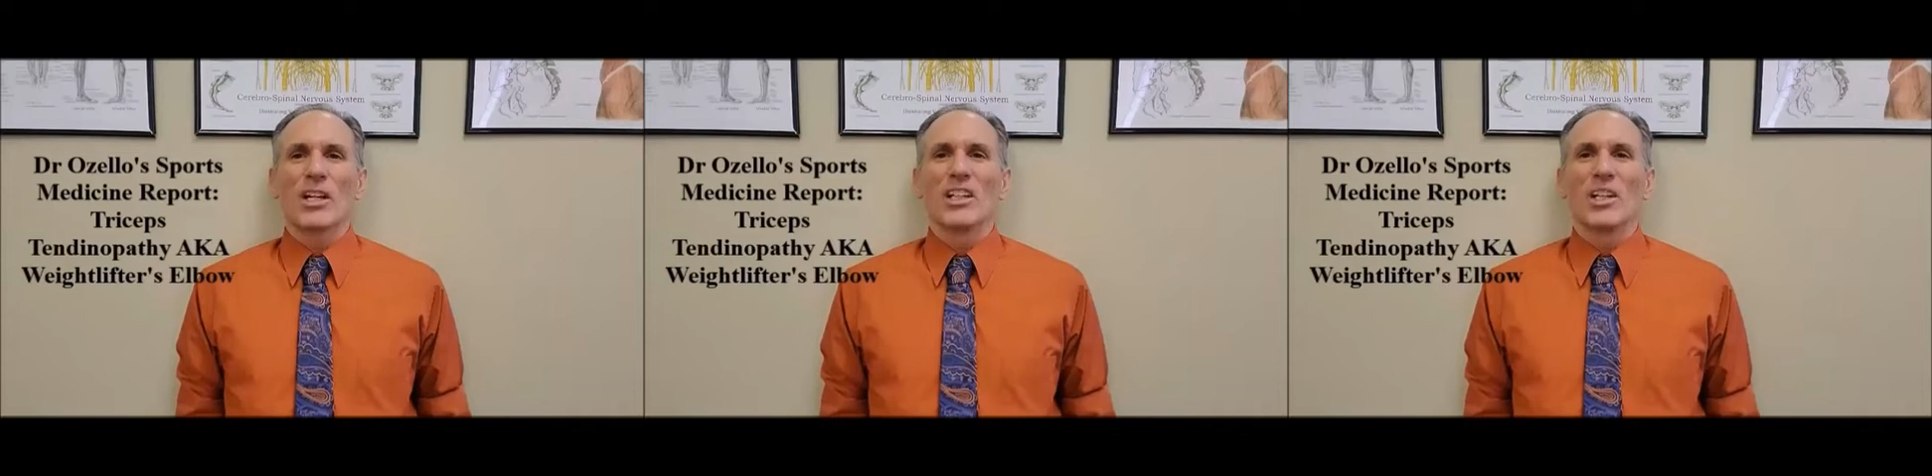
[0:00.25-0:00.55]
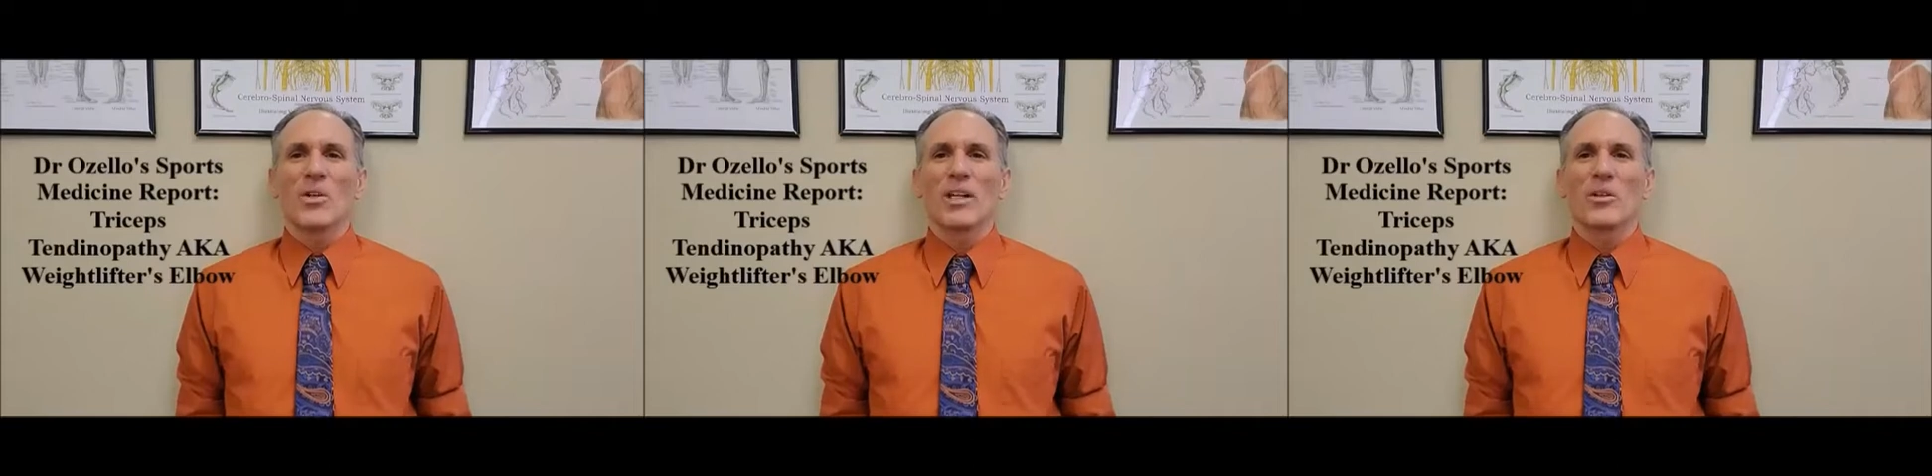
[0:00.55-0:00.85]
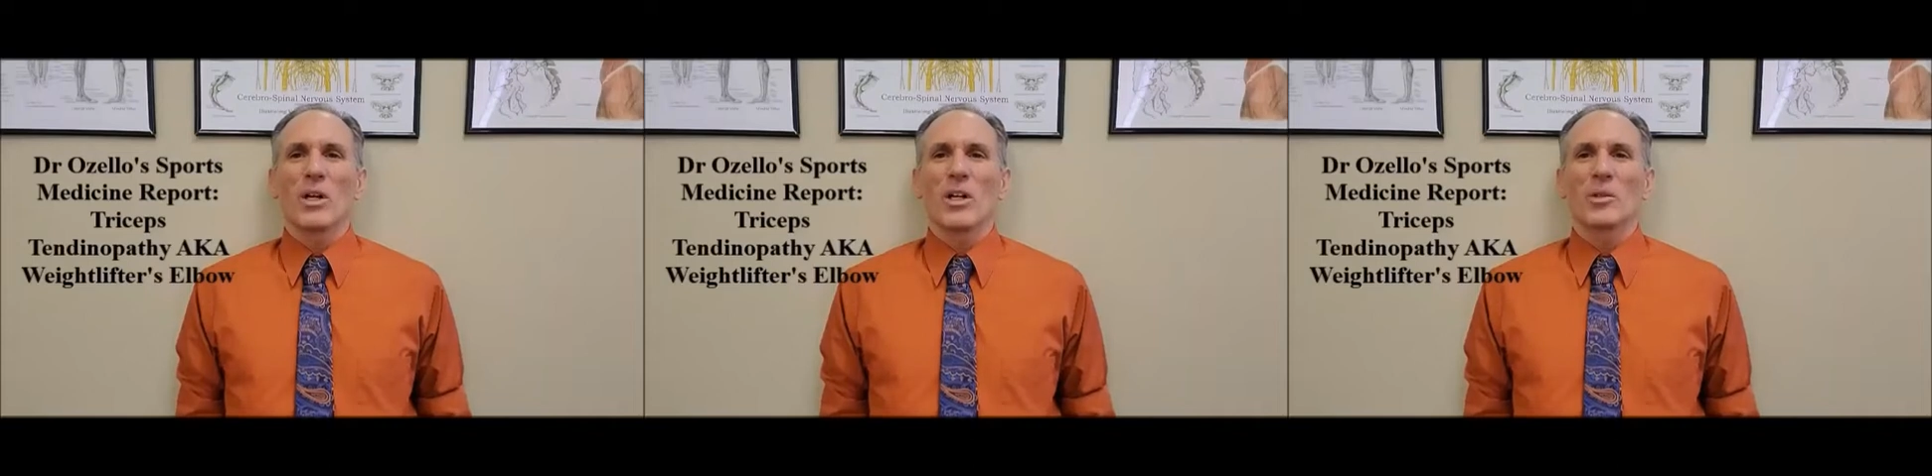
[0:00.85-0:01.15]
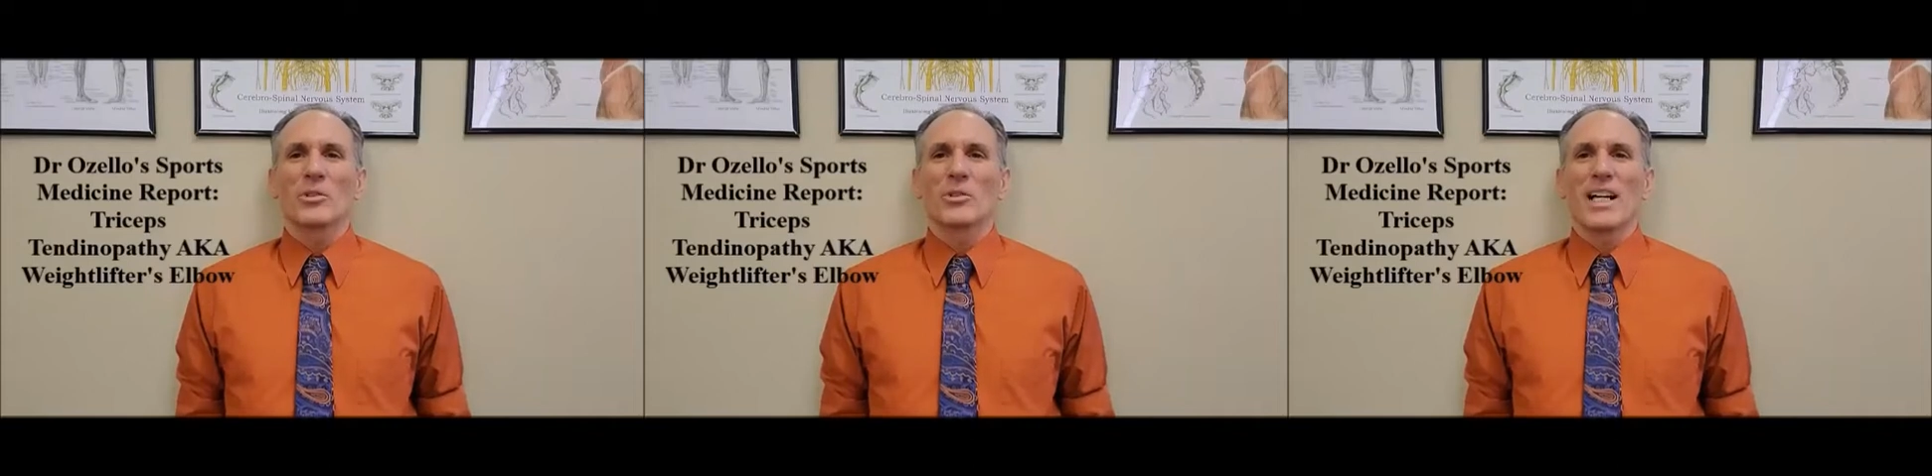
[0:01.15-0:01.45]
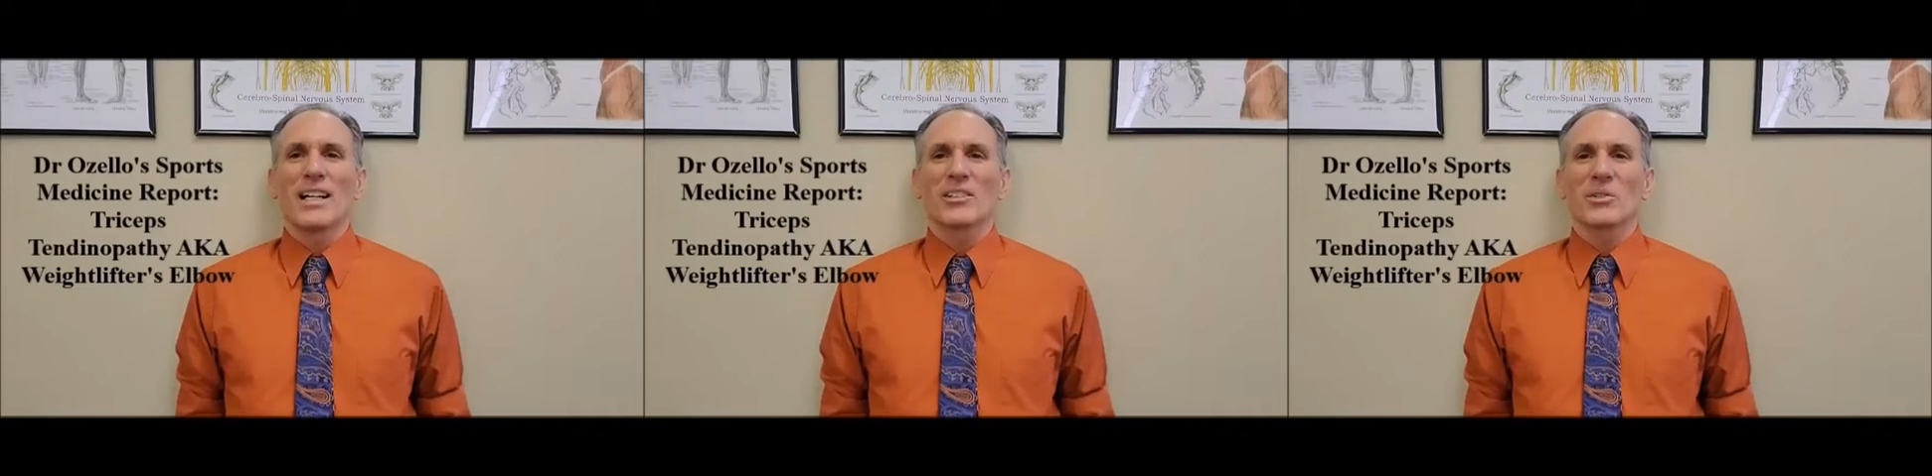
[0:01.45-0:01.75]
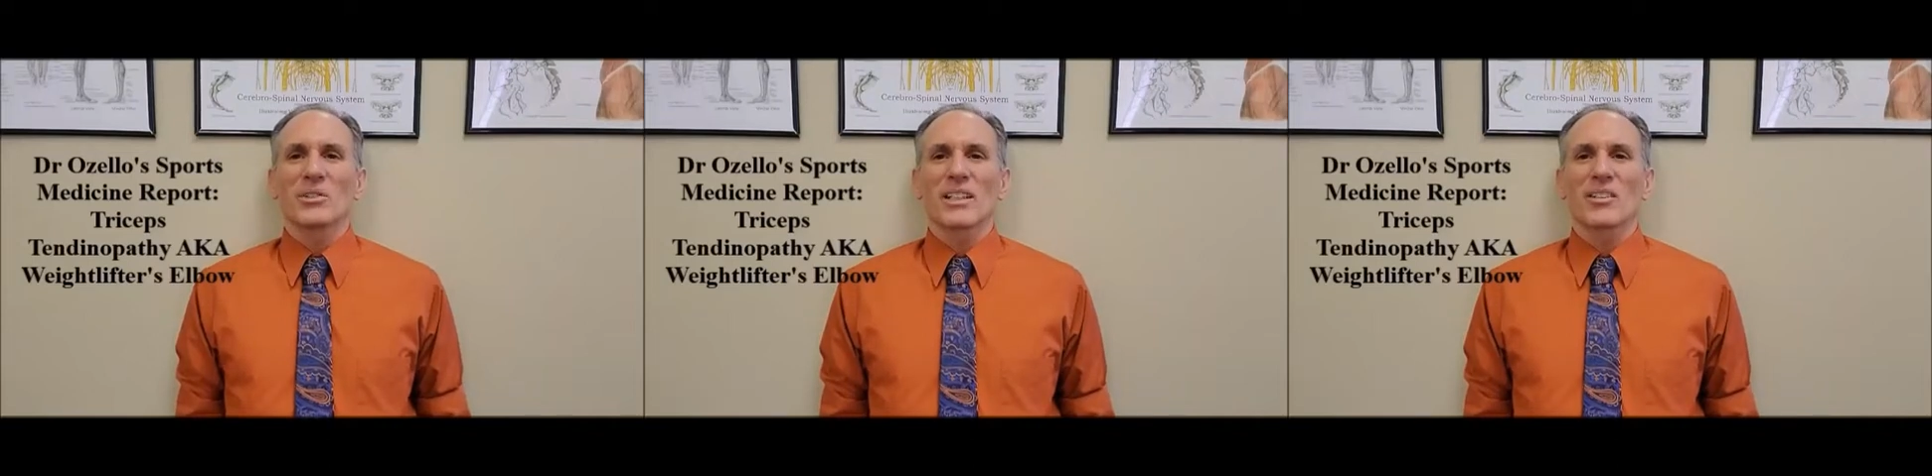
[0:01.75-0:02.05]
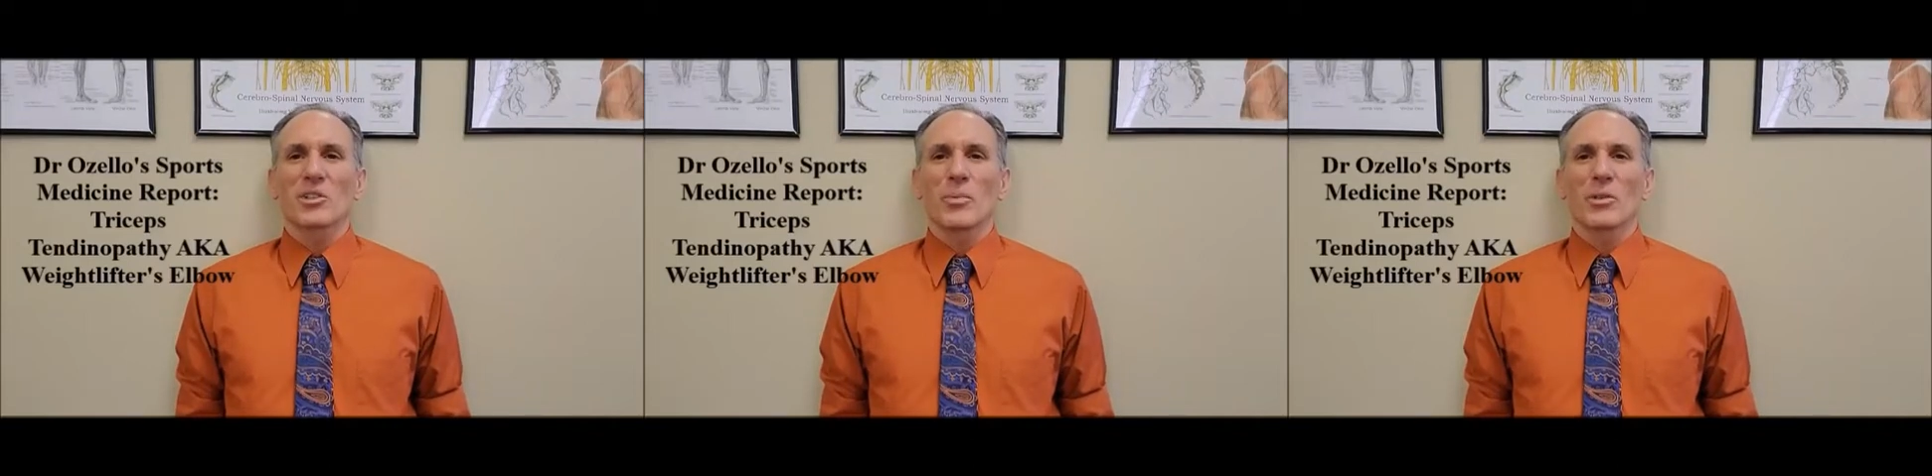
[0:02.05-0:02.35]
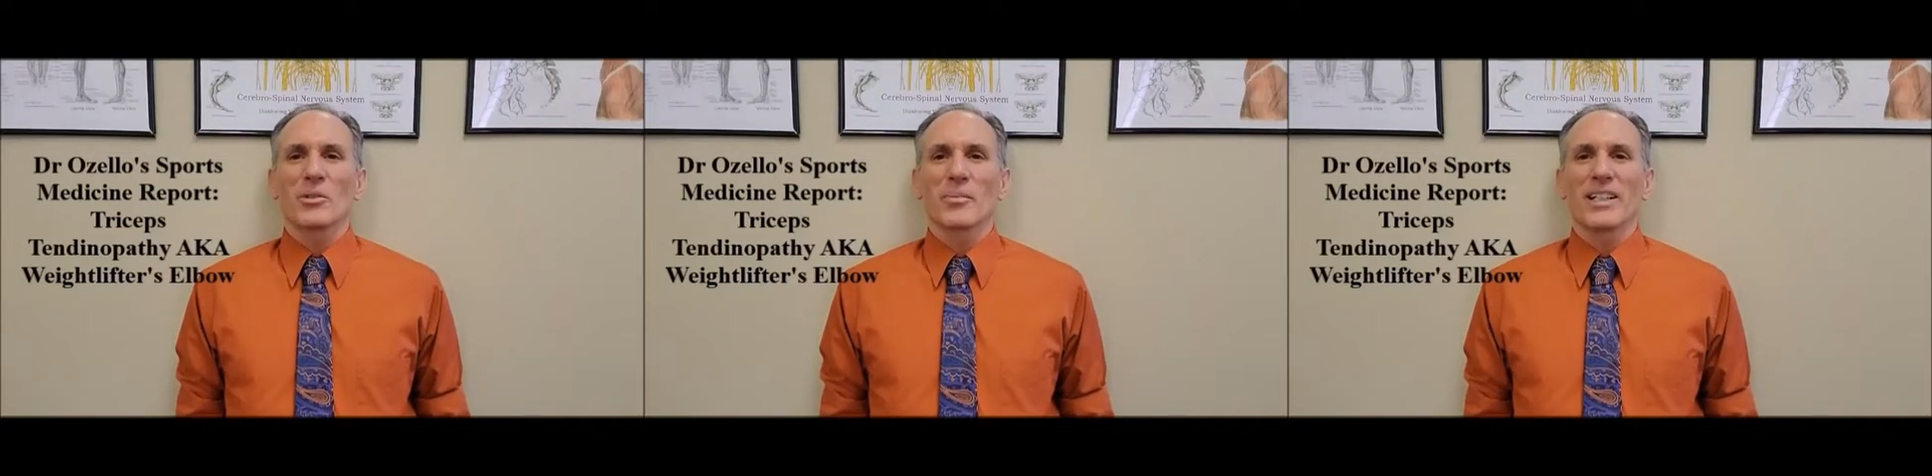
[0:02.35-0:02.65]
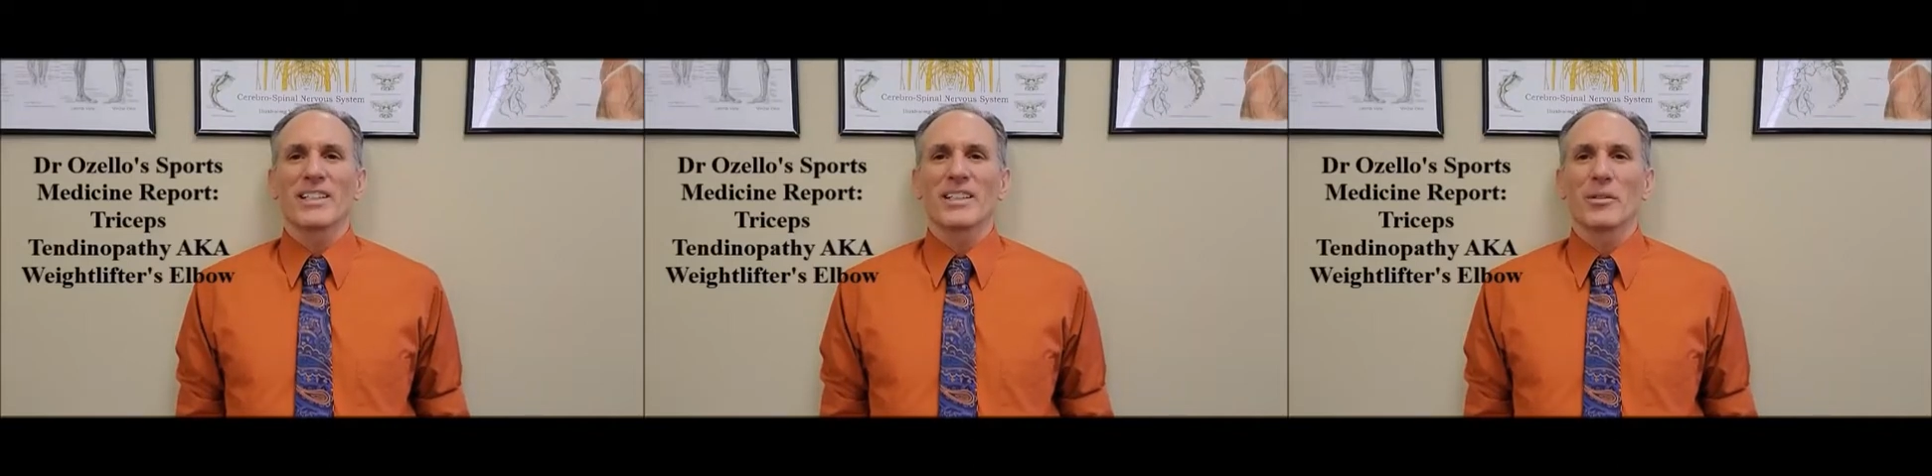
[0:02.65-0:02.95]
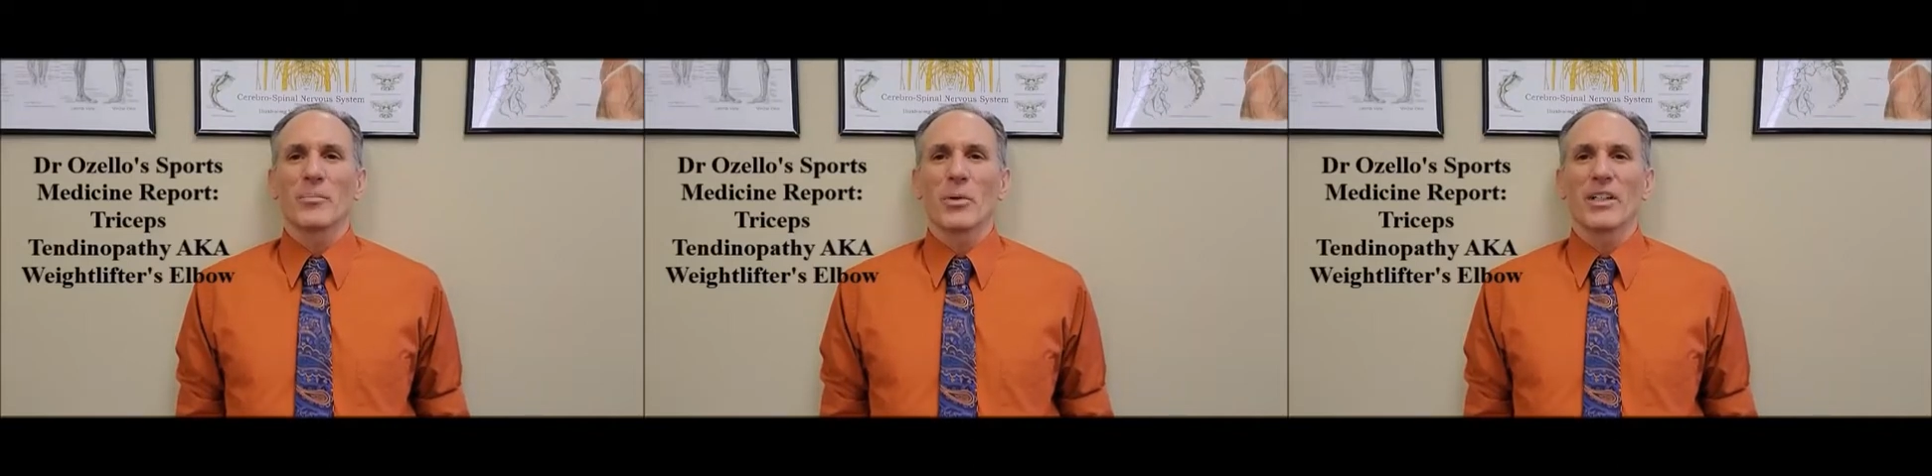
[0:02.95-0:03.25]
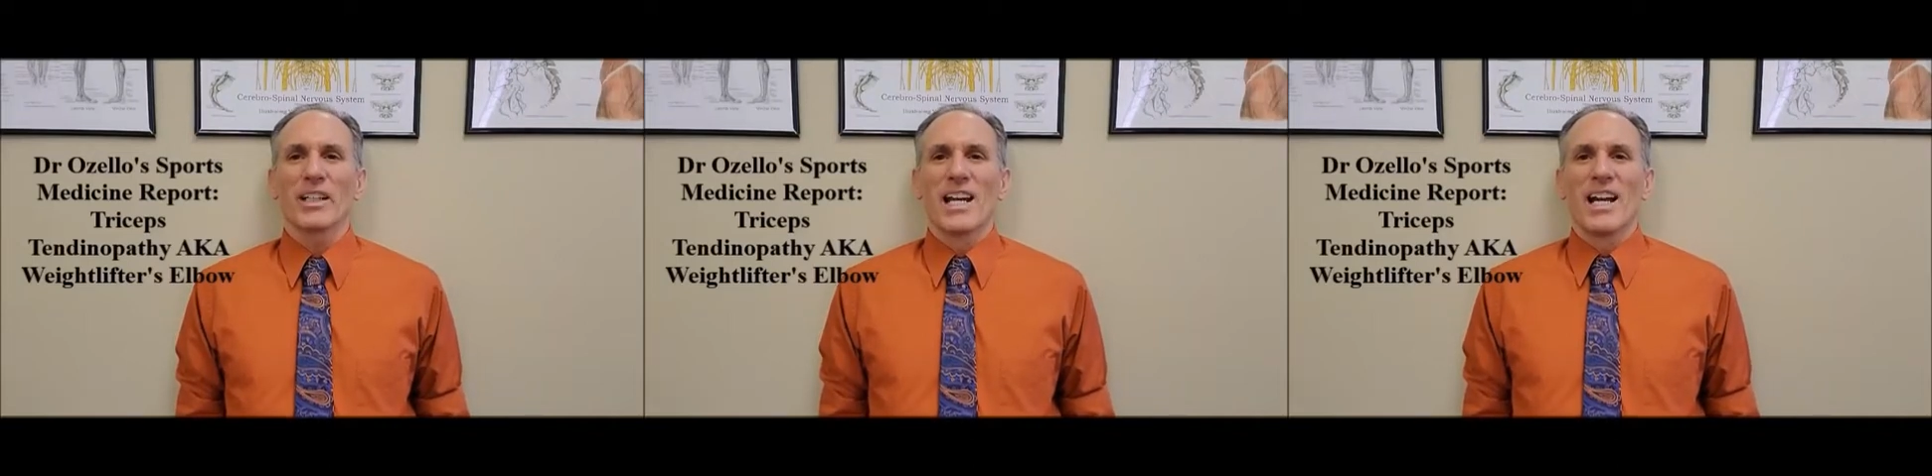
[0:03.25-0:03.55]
Hello and welcome to Dr. Ozello's Sports Medicine Report.